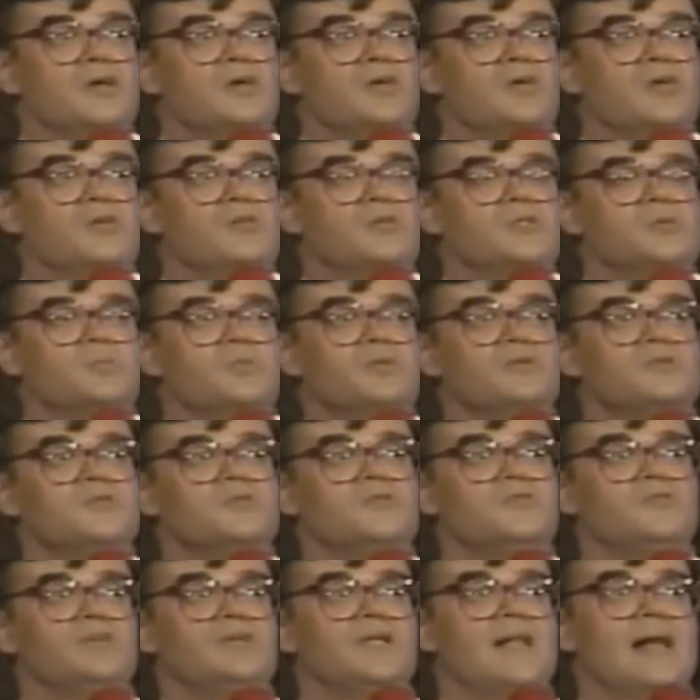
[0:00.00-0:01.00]
I know you're
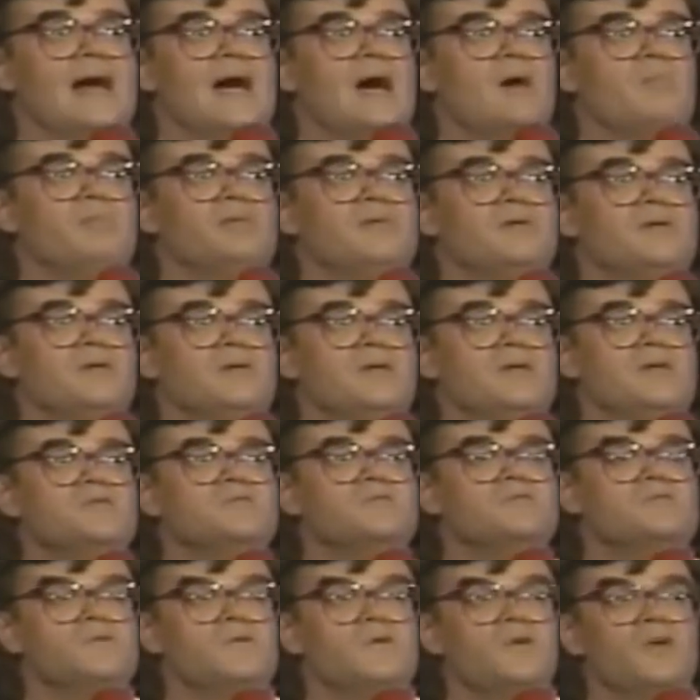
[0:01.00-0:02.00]
supposed to feel happy in
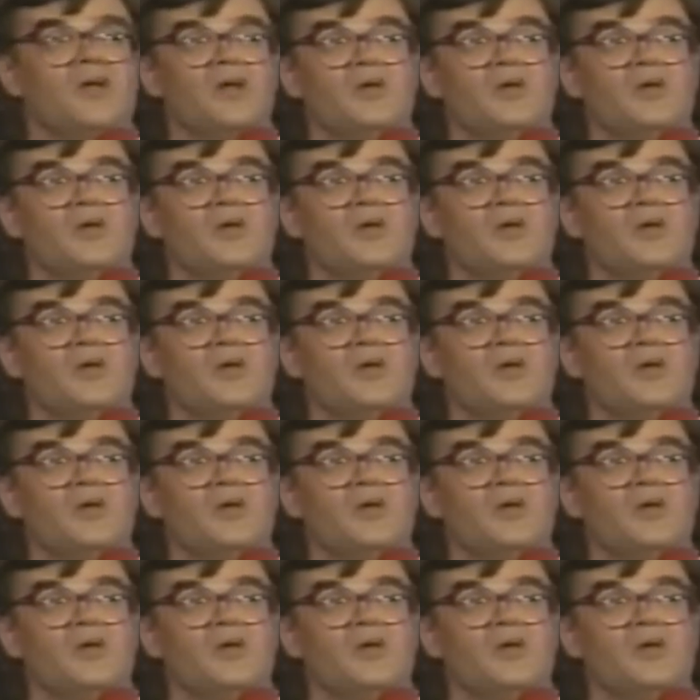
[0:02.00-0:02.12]
Easter